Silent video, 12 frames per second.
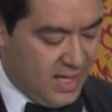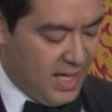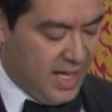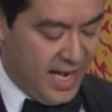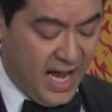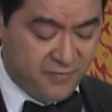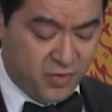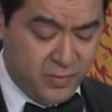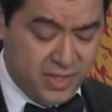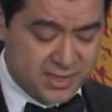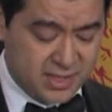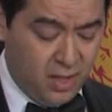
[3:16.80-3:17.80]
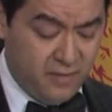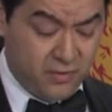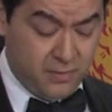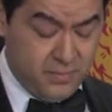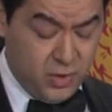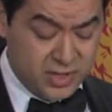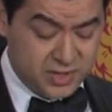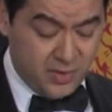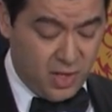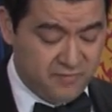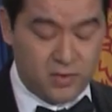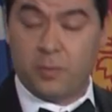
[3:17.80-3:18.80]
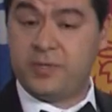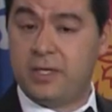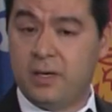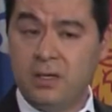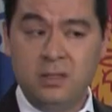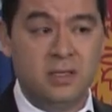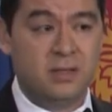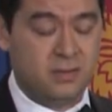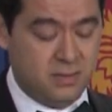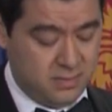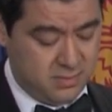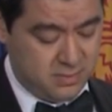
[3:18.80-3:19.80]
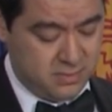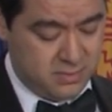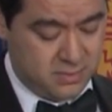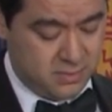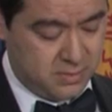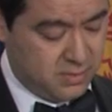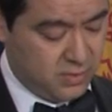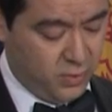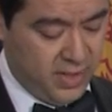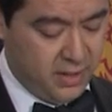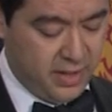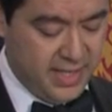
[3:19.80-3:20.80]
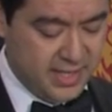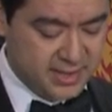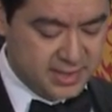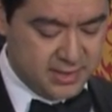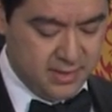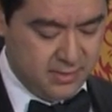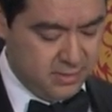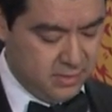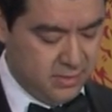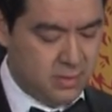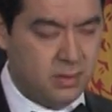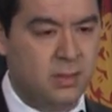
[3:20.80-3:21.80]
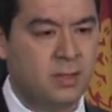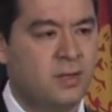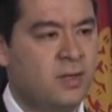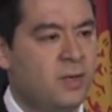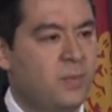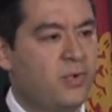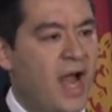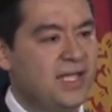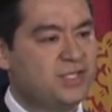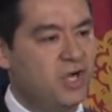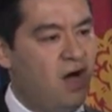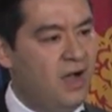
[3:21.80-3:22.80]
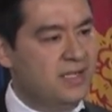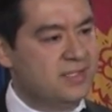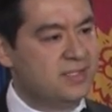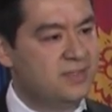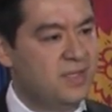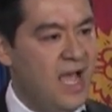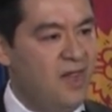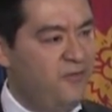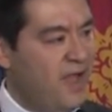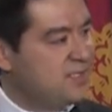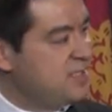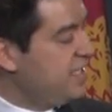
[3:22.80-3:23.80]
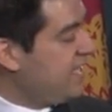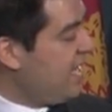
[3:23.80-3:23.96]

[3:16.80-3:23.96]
And I have the municipal envelope here. The winner is Brad Johns, Halifax City